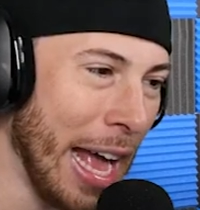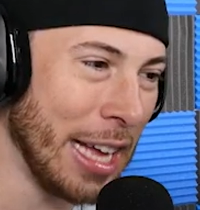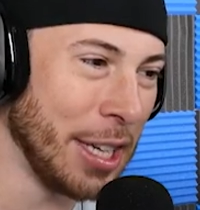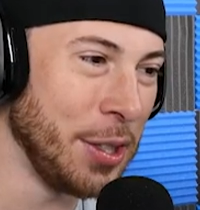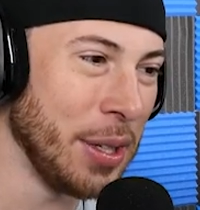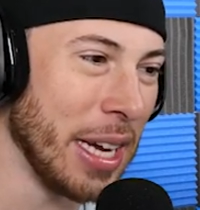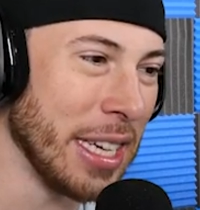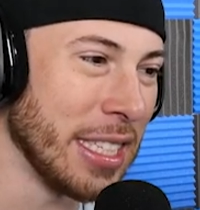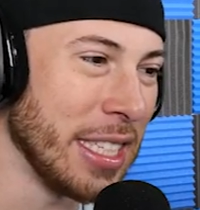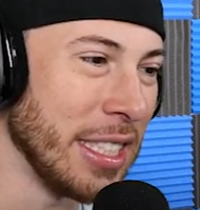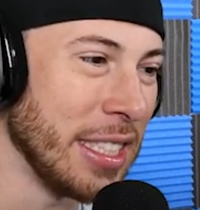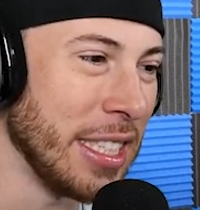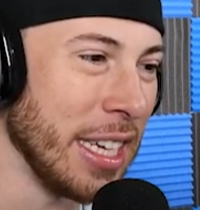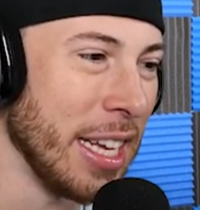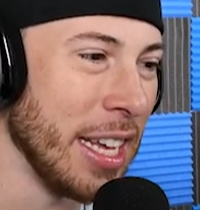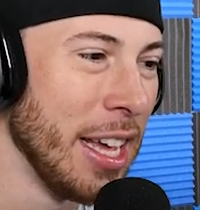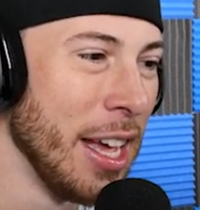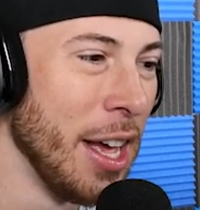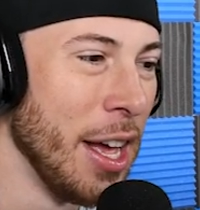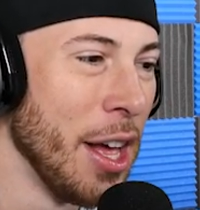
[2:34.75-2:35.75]
As you guys can
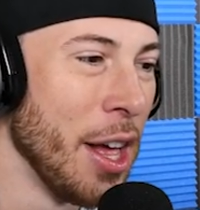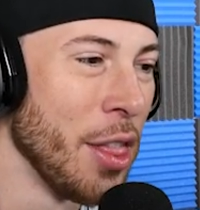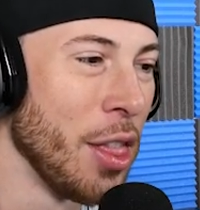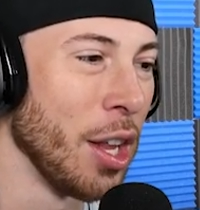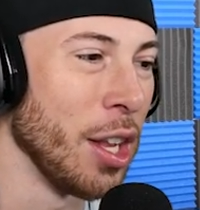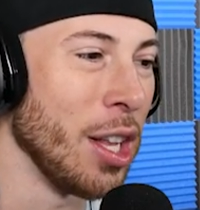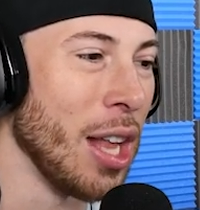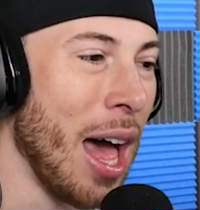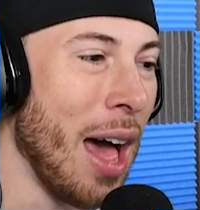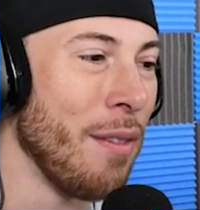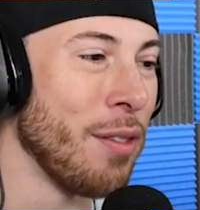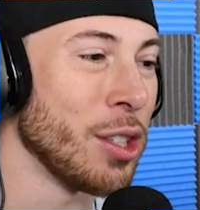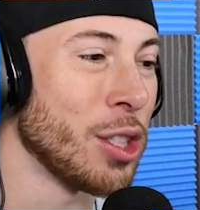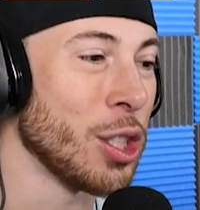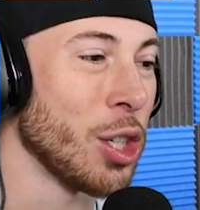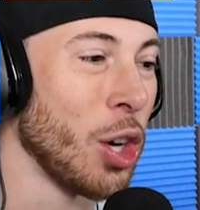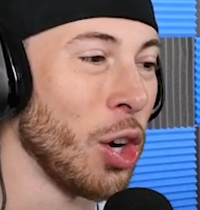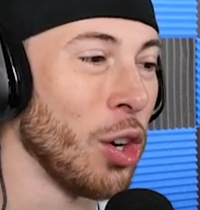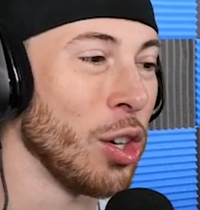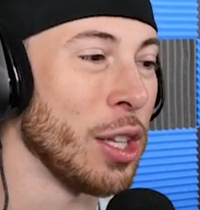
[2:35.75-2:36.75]
see, the lava's
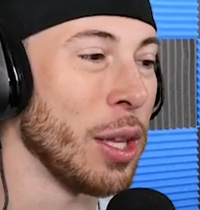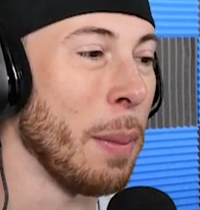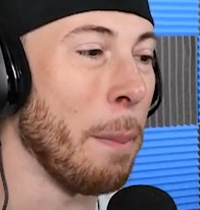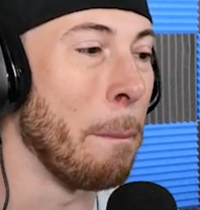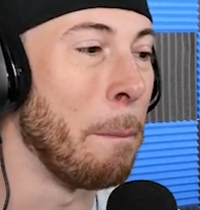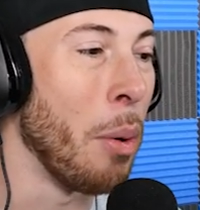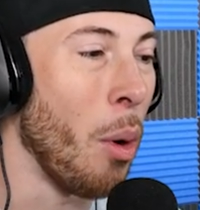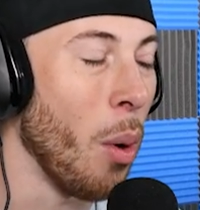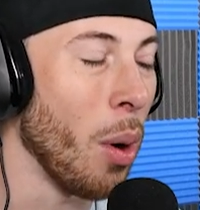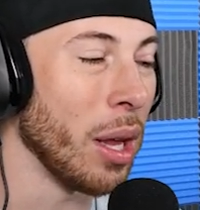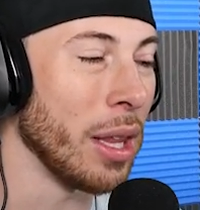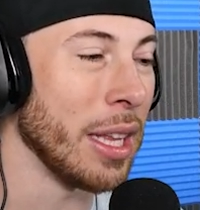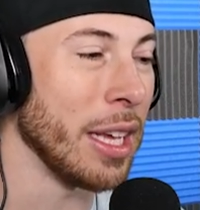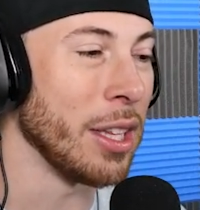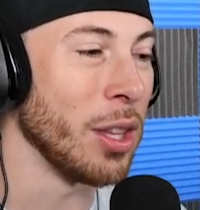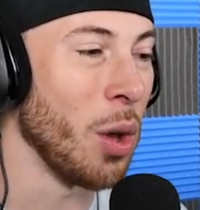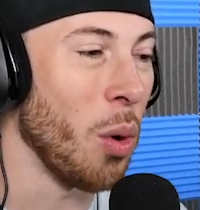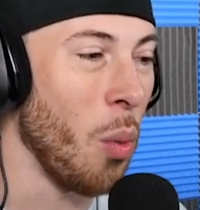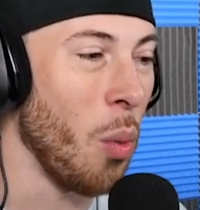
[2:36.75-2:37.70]
currently boiling the